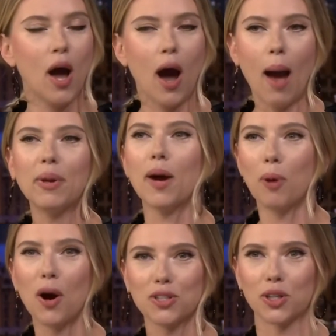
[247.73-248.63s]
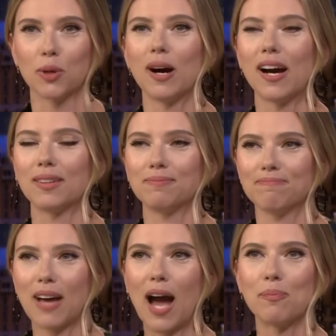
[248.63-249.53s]
it was like being trapped in a
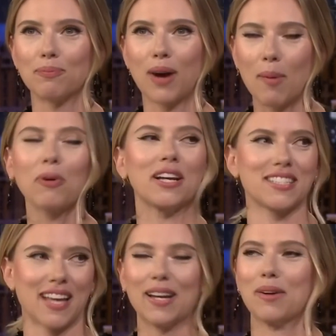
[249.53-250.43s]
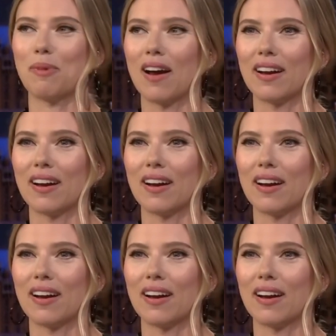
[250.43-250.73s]
carefully designed maze.